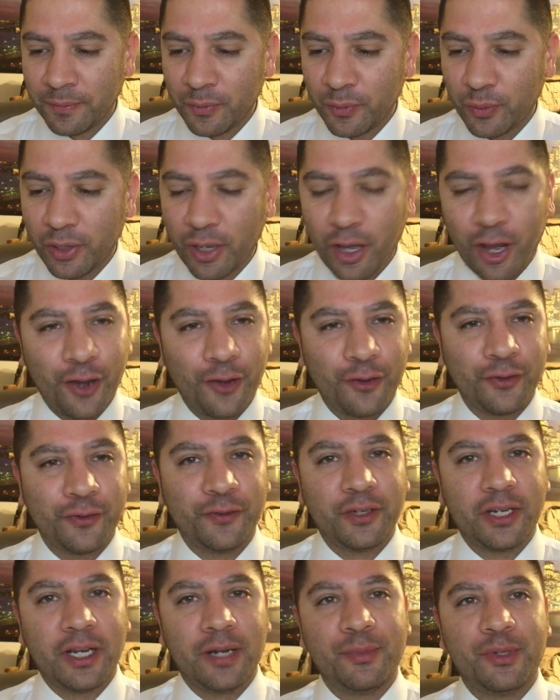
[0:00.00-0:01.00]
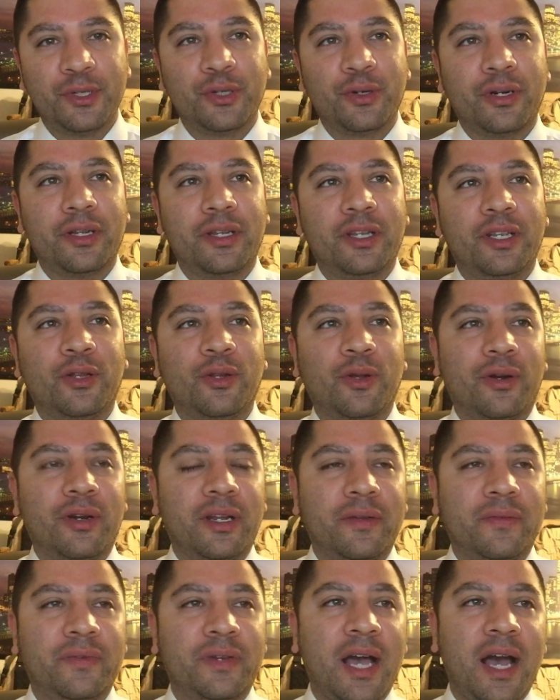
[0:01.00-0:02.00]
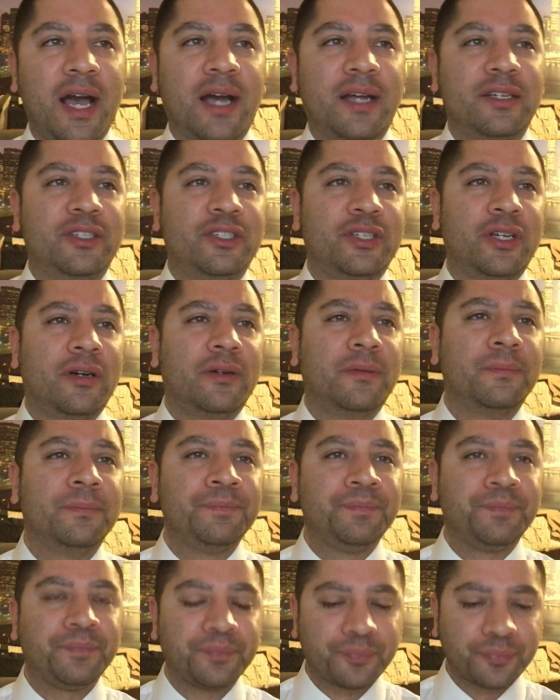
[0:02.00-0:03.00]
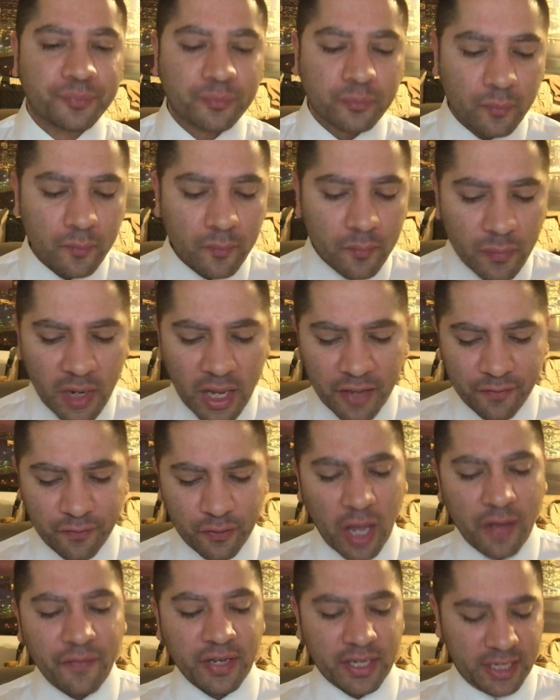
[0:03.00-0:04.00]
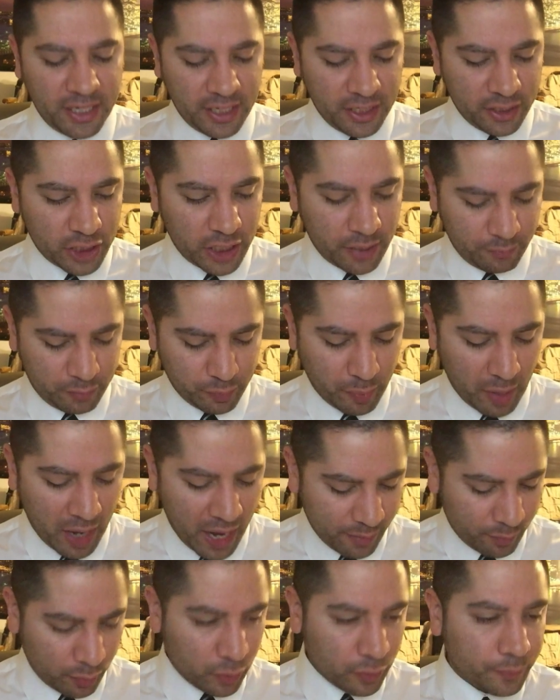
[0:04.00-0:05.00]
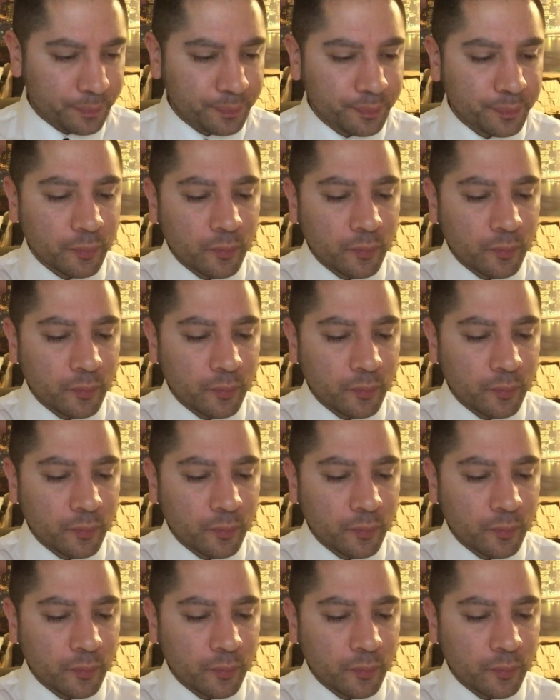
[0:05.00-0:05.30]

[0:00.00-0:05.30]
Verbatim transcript: We all come short of the glory of God. So if you have a King James Bible,